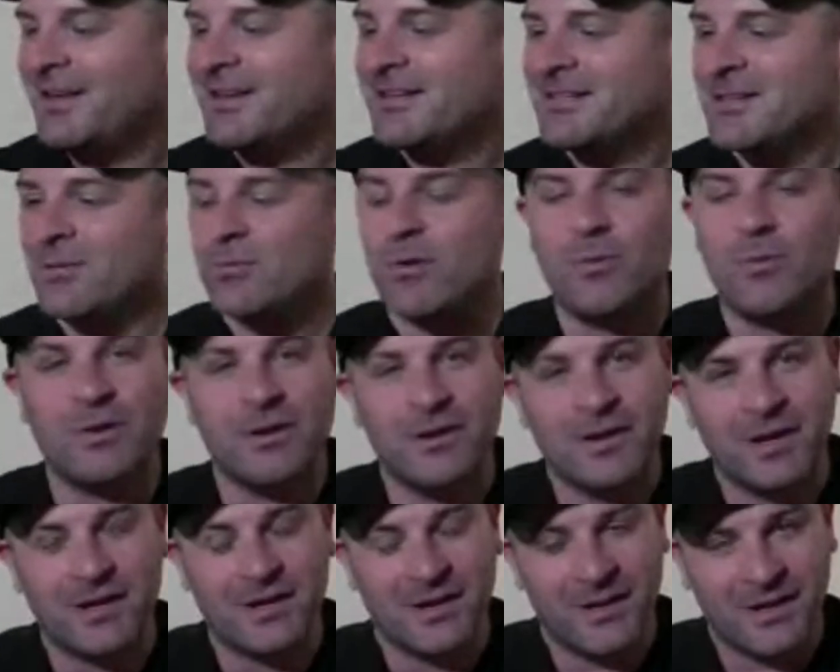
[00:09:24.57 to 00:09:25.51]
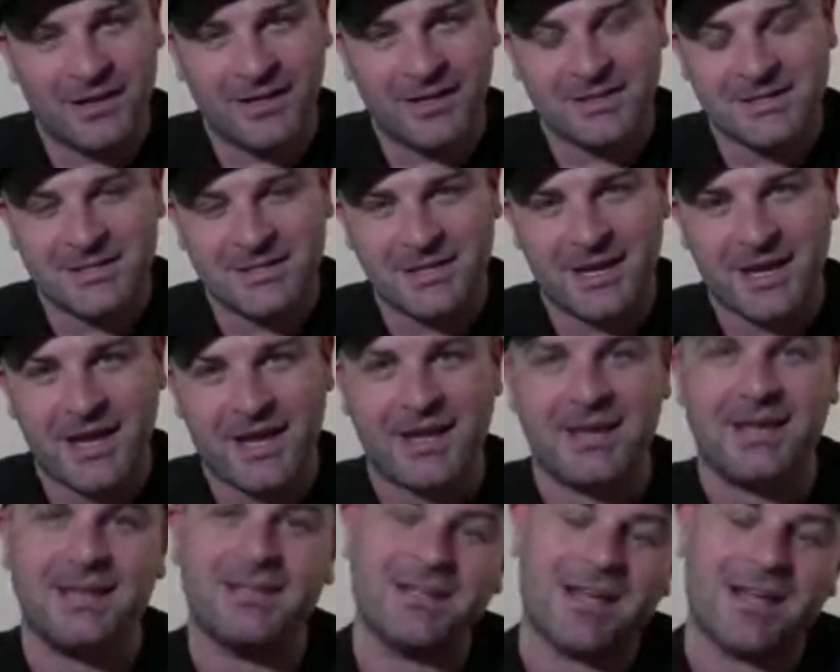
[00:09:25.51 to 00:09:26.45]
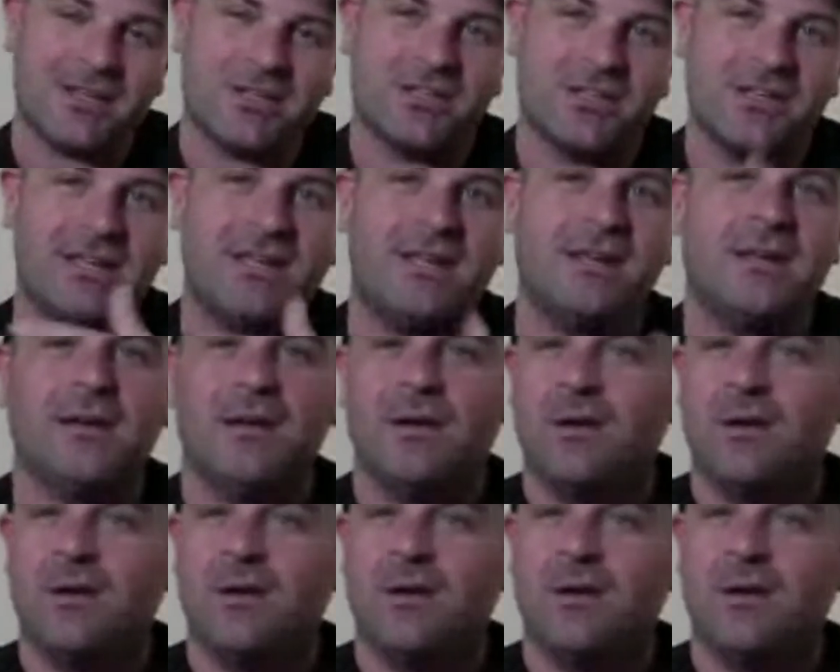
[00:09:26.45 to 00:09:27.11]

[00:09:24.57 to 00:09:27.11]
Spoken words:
So what we're learning today is actually,